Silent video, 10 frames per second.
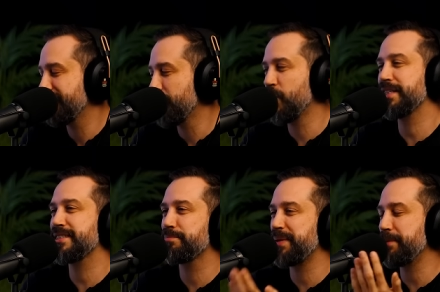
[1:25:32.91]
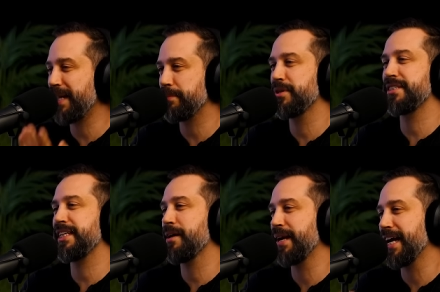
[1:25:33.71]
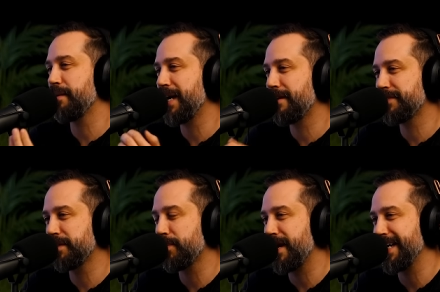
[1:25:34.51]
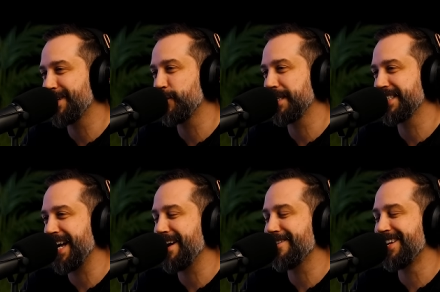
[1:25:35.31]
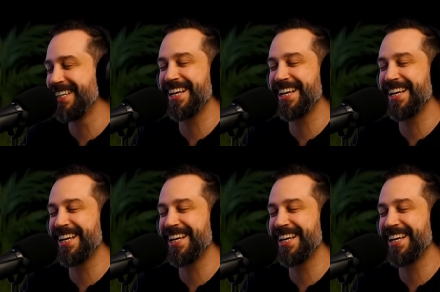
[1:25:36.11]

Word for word: More Big Black Pussy coming up after the break, according to Aaron.